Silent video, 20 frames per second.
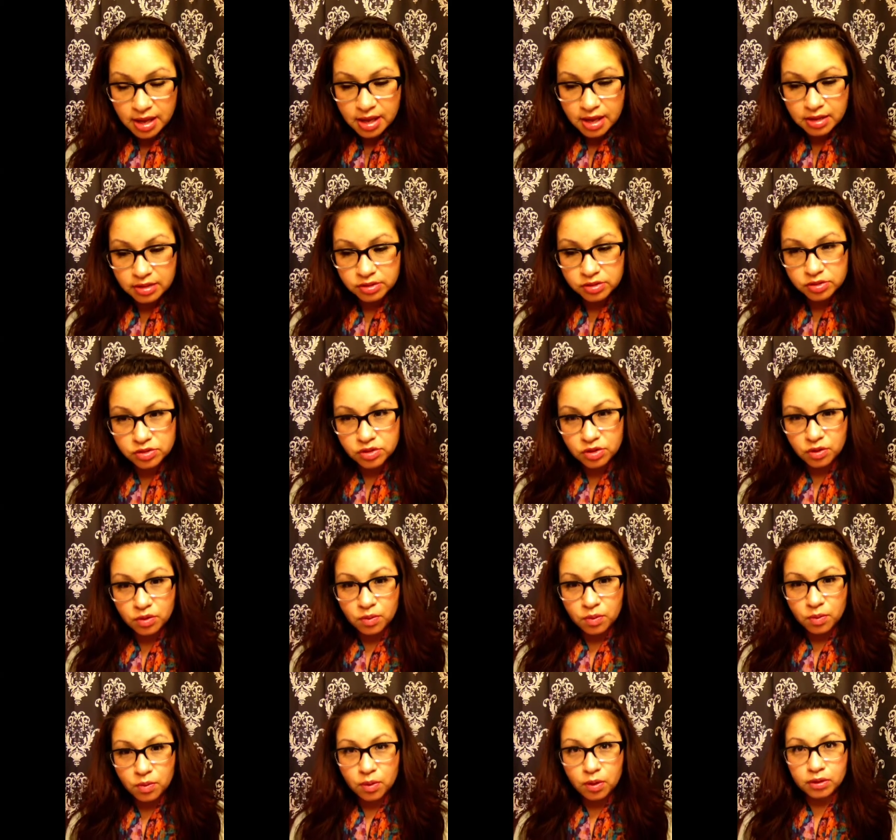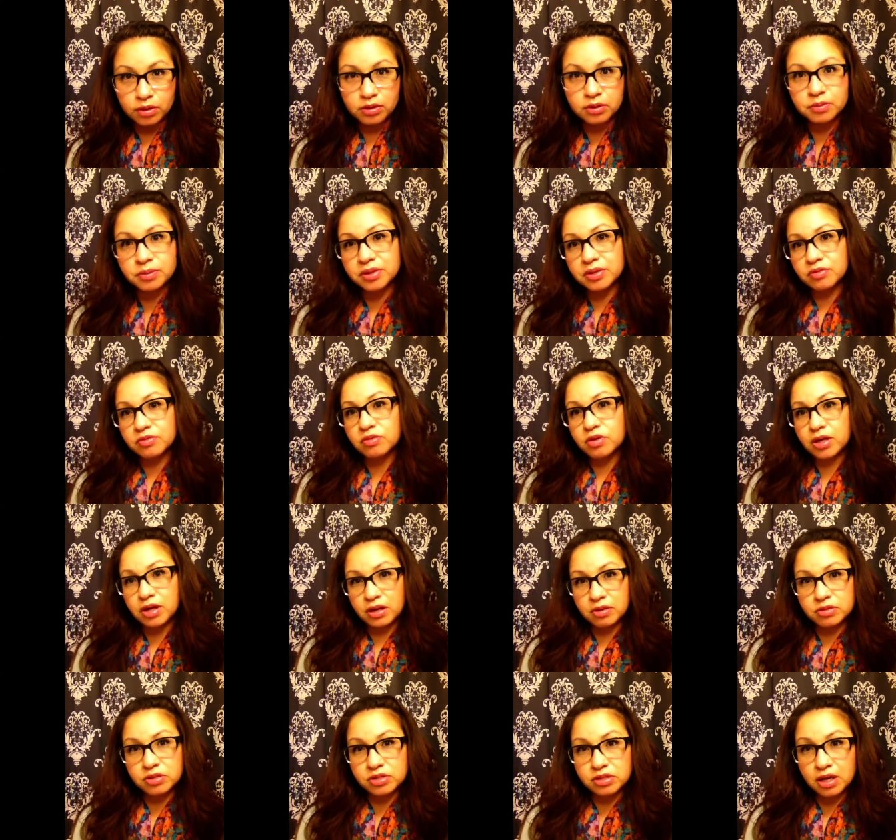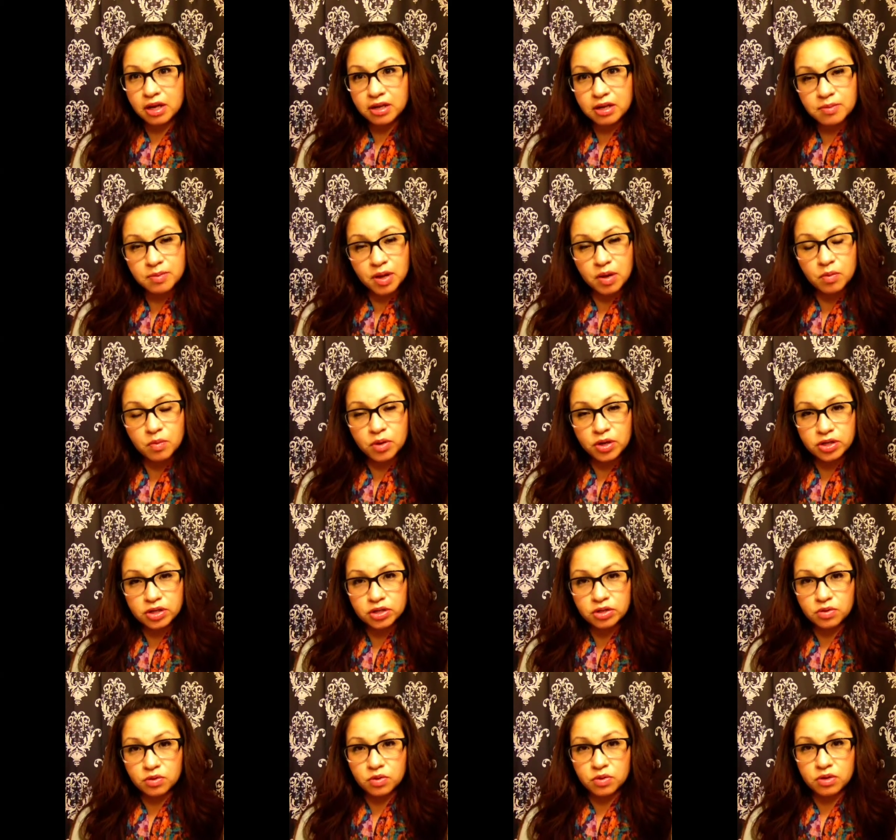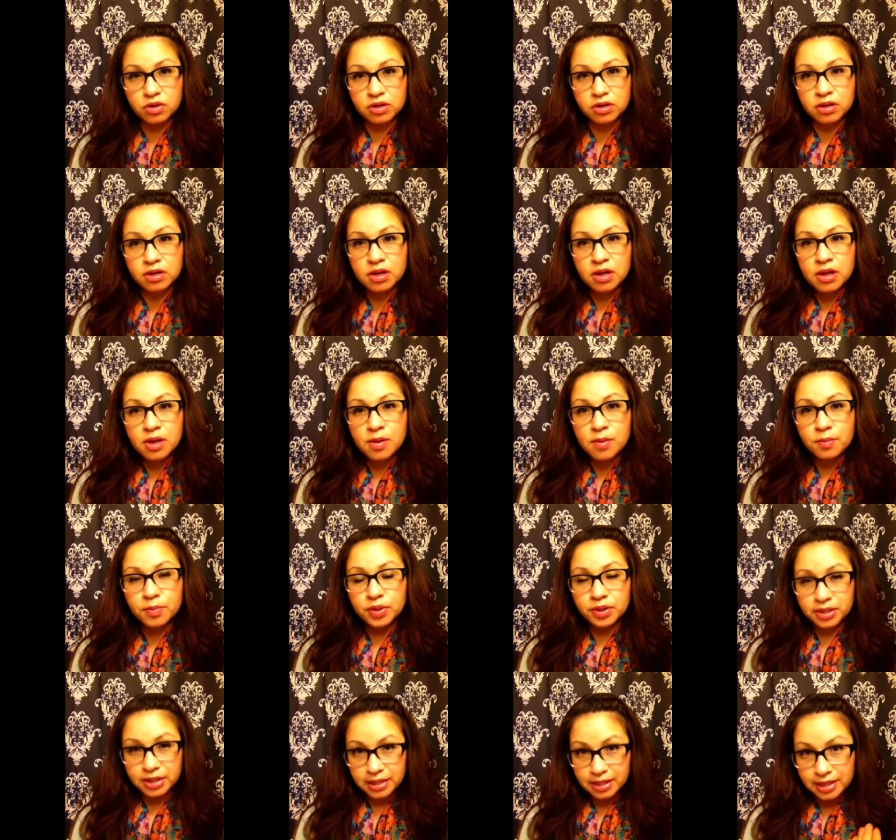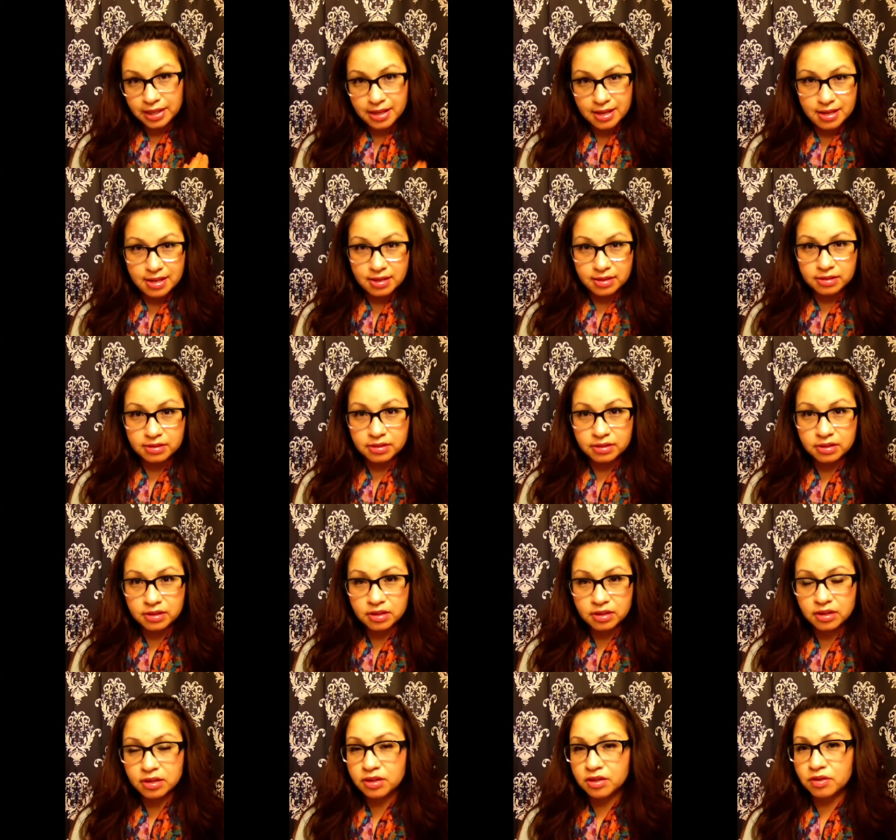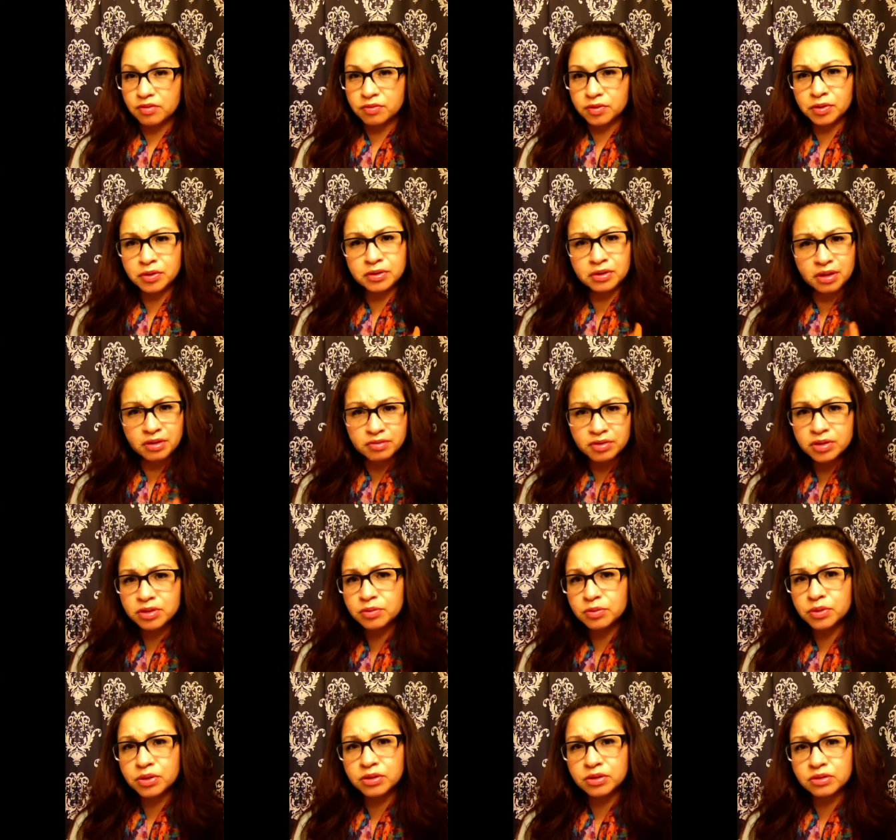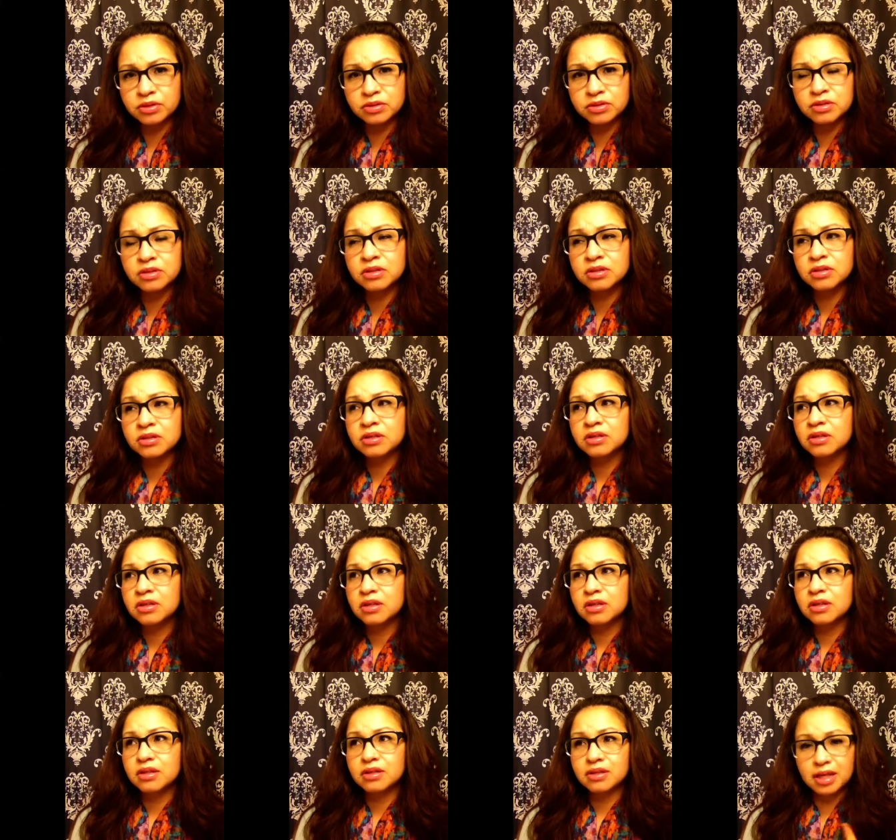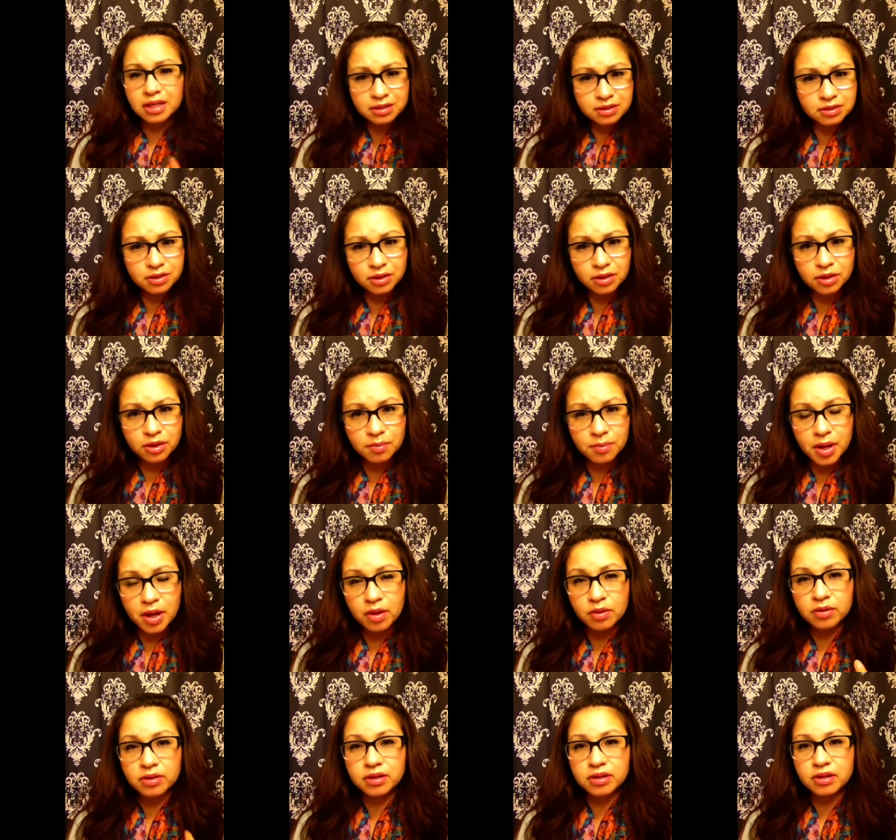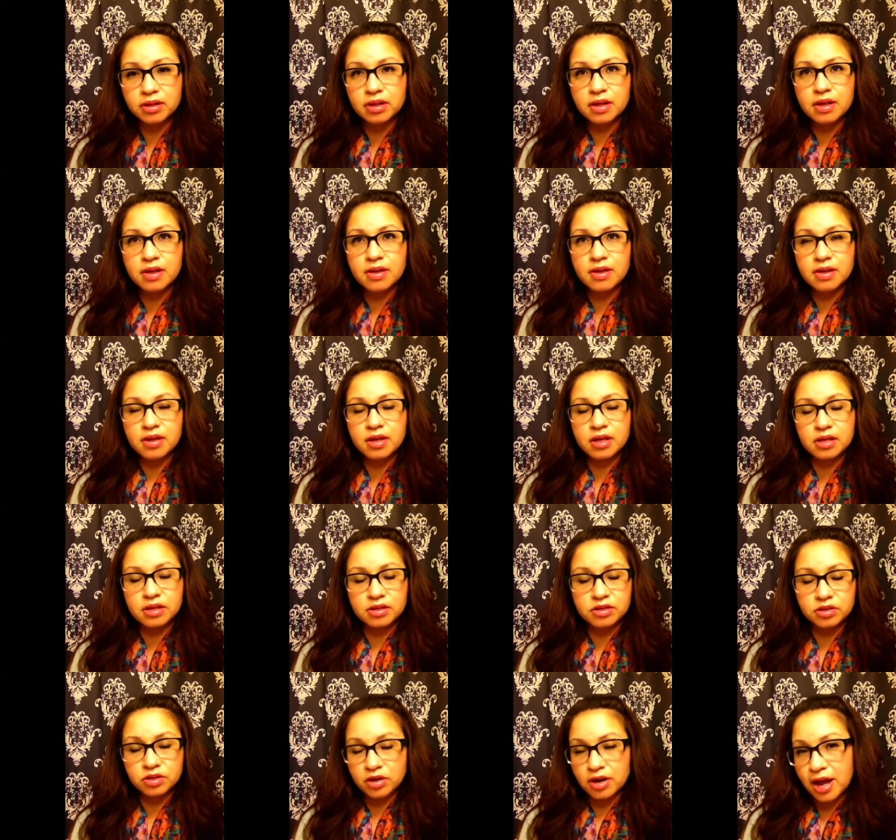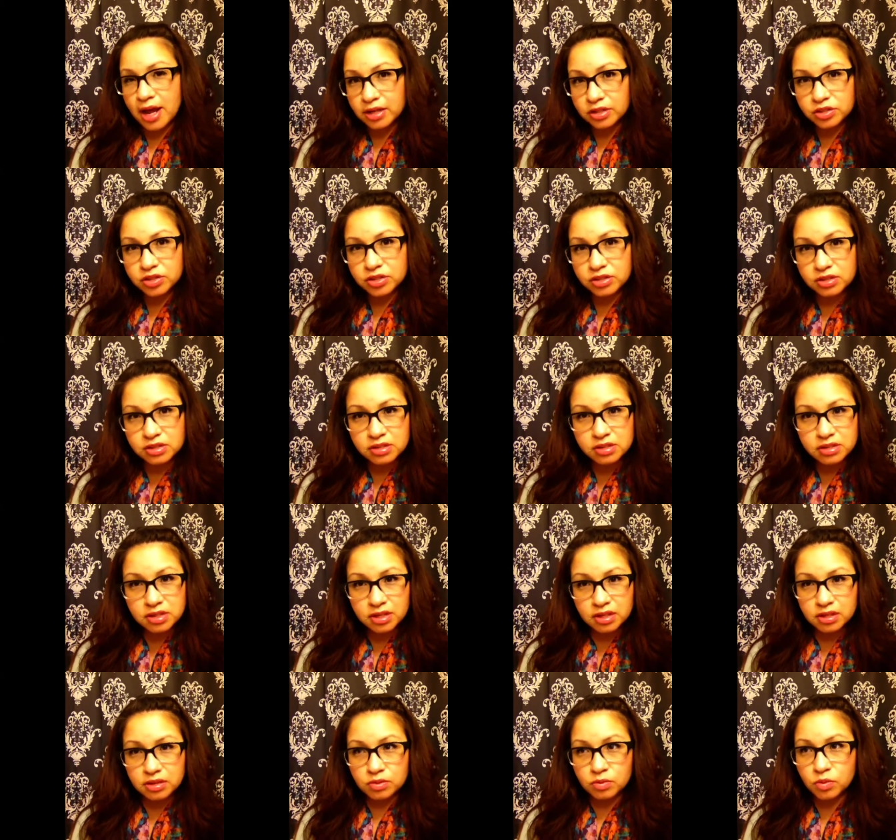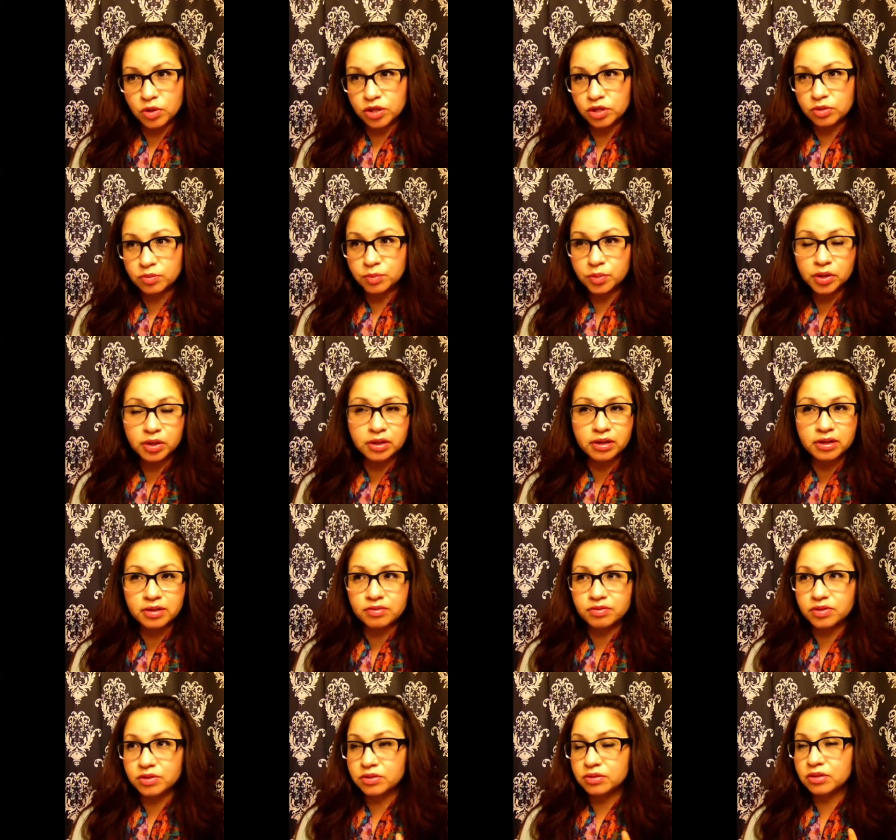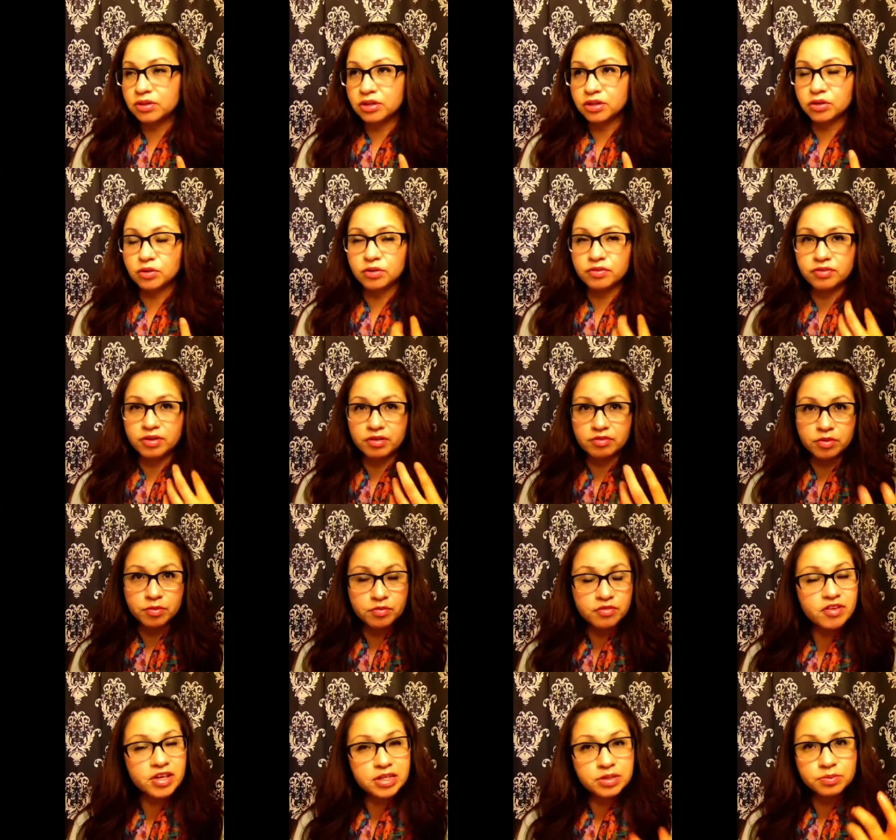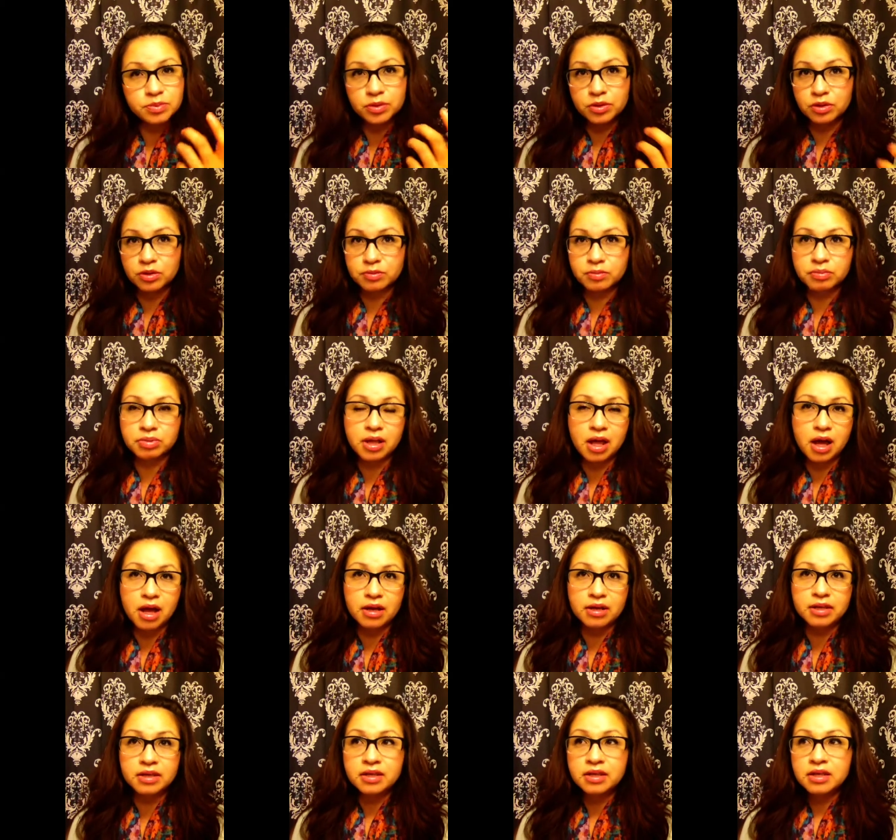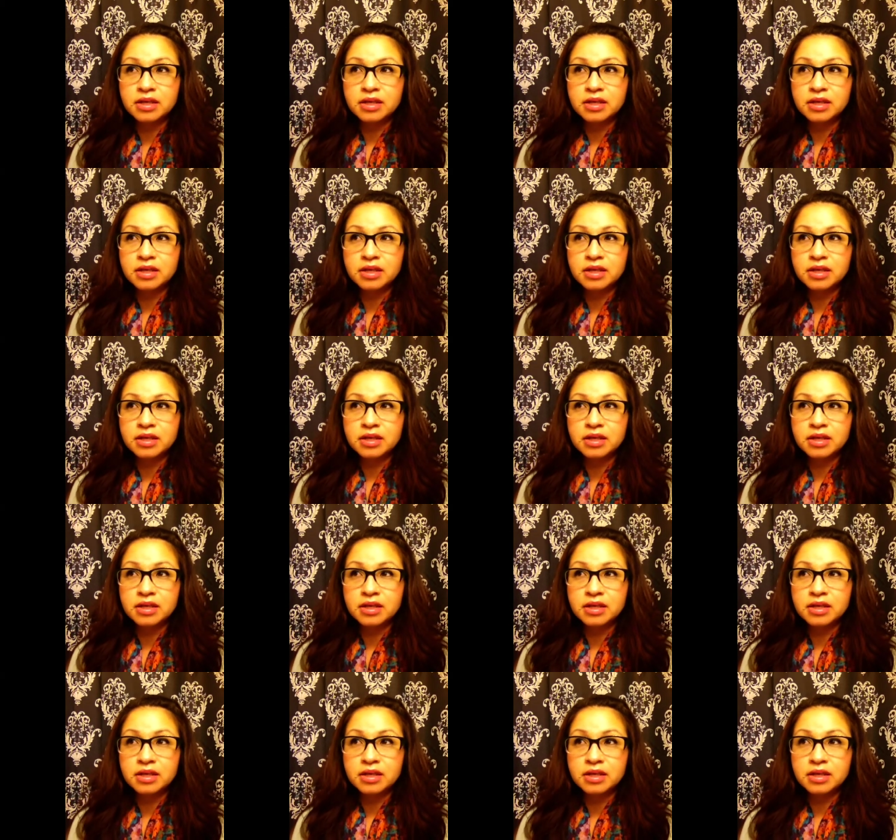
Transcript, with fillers: And so, a little bit of what I was talking about, what you're putting in. If you're loving the world, that's going to come out in your actions, in what you put. If you, you know, if you have a Facebook or blog,